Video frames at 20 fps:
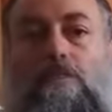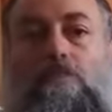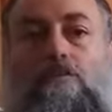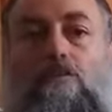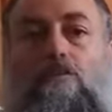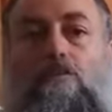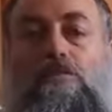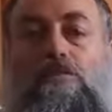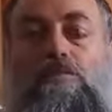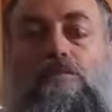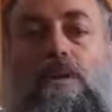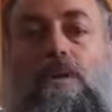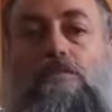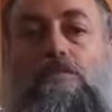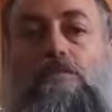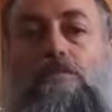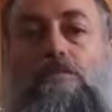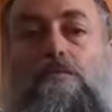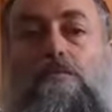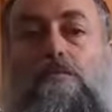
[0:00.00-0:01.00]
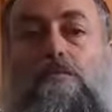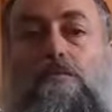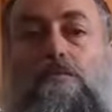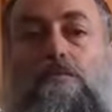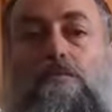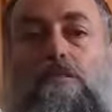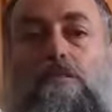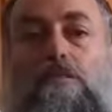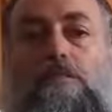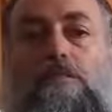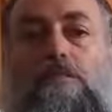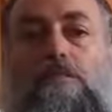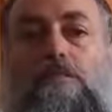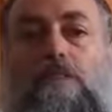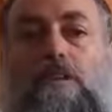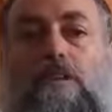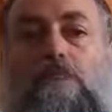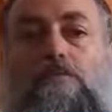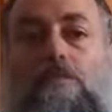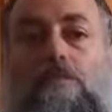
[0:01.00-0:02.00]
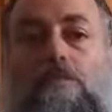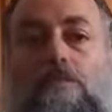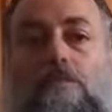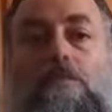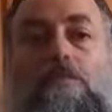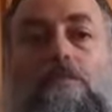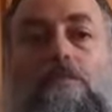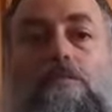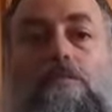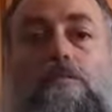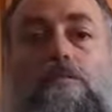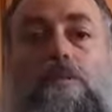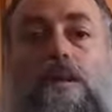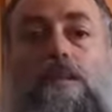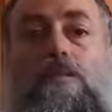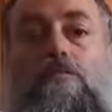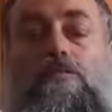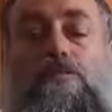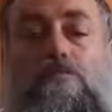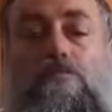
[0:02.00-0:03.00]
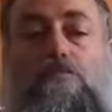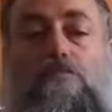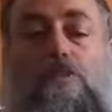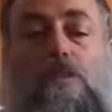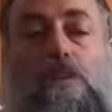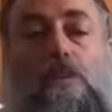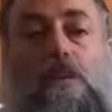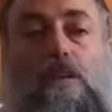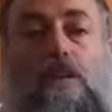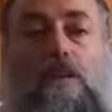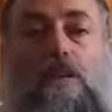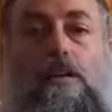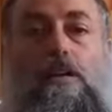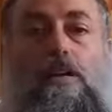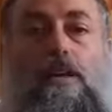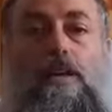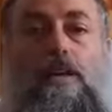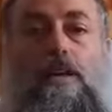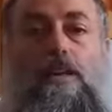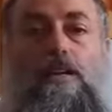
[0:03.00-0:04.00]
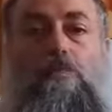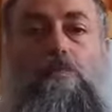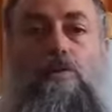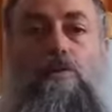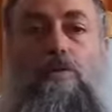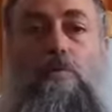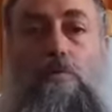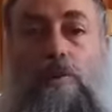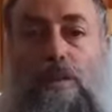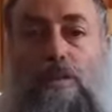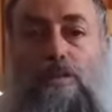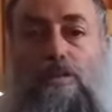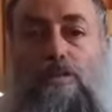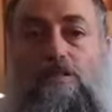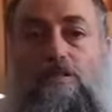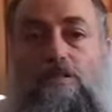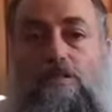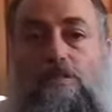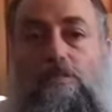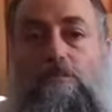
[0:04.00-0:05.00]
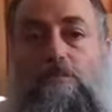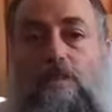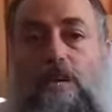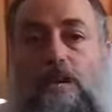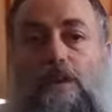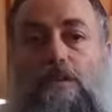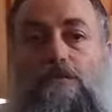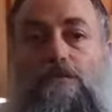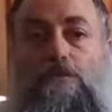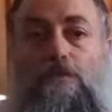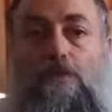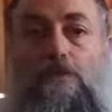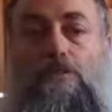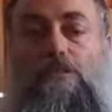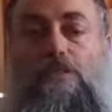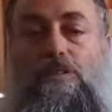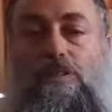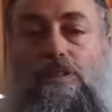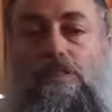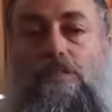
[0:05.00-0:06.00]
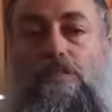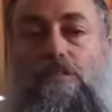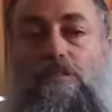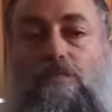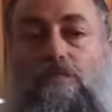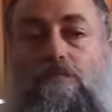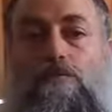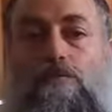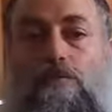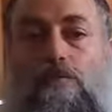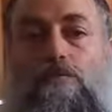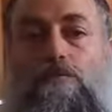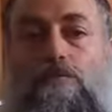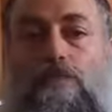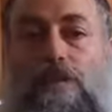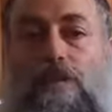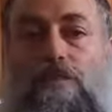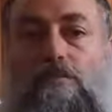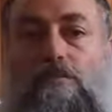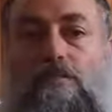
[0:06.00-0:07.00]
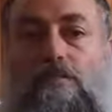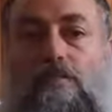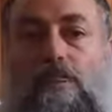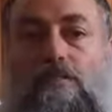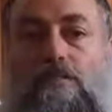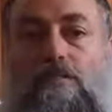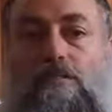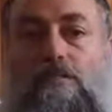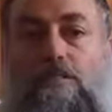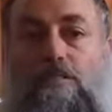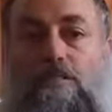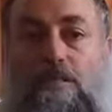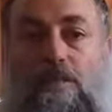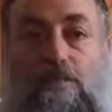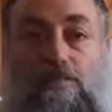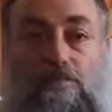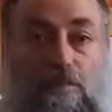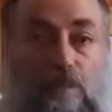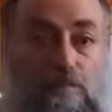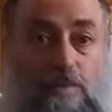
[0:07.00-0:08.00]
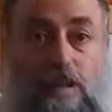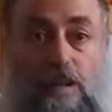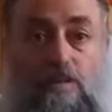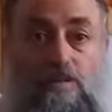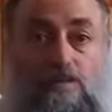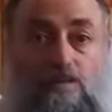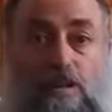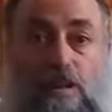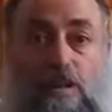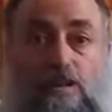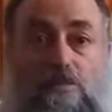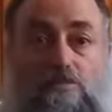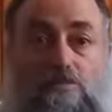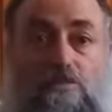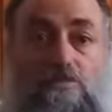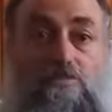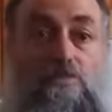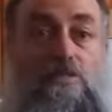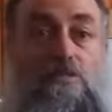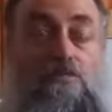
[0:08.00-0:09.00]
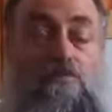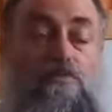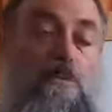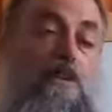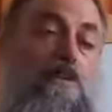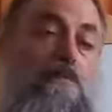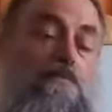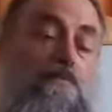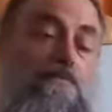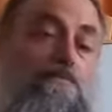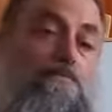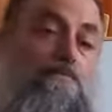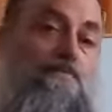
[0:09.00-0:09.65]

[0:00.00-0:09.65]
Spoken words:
They talked about the country, the land of Israel, and we were punished by 40 years of wandering in the desert instead of coming into the land of Israel straight.